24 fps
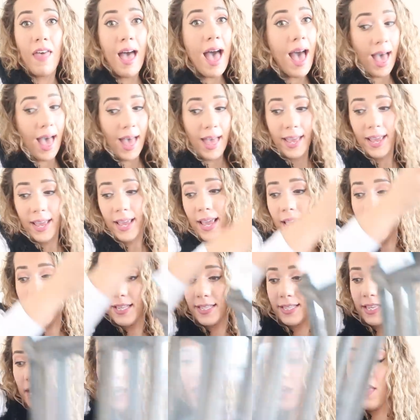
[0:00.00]
that
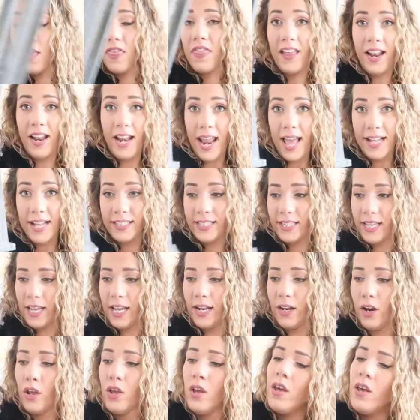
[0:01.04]
is the
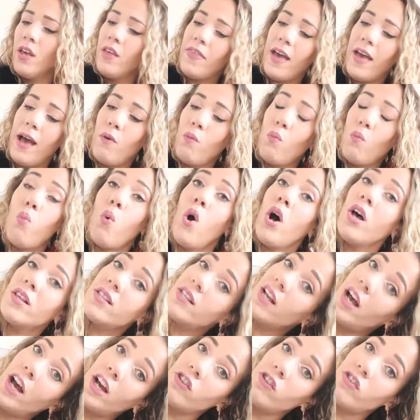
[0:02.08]
lantern that
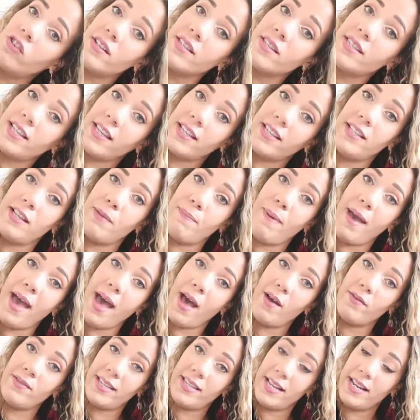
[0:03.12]
was
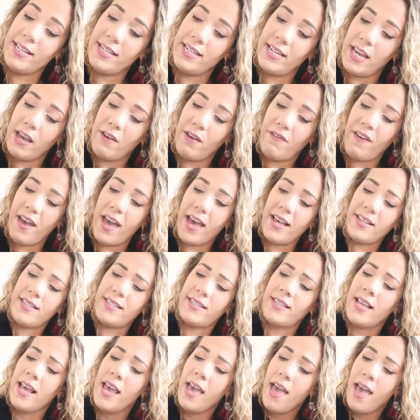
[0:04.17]
£160 in DFS,
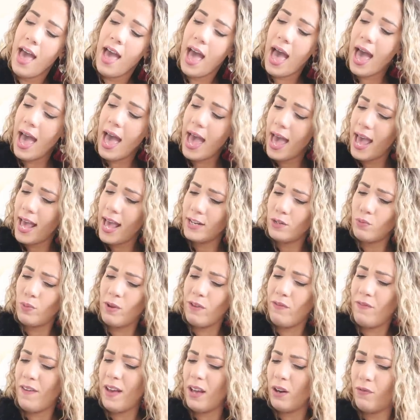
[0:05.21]
and
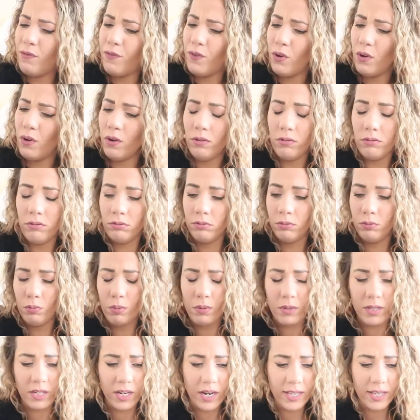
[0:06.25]
we found for,
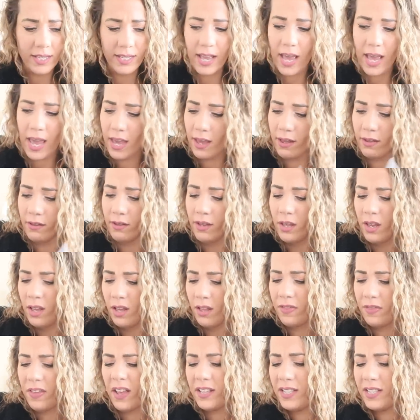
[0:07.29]
what did I say?
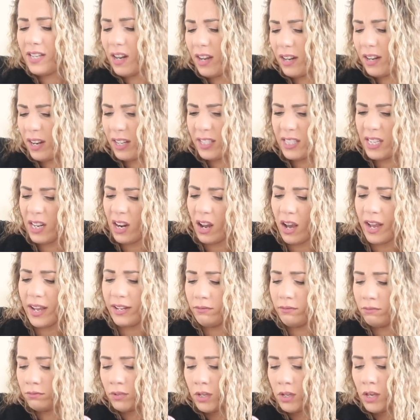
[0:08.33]

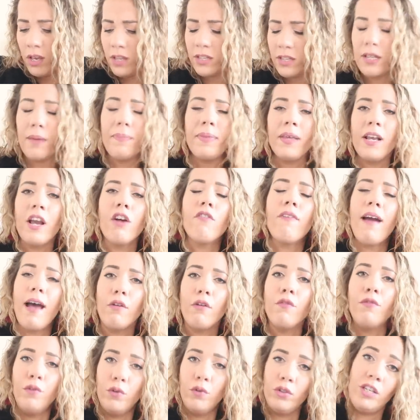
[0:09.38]
£39.99, something
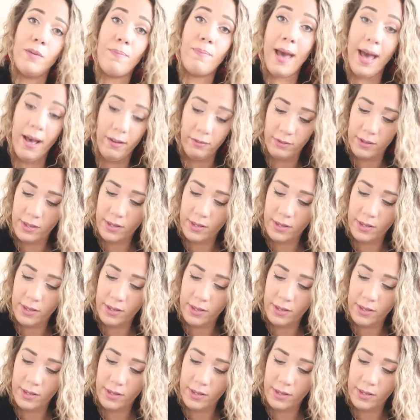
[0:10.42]
around £40.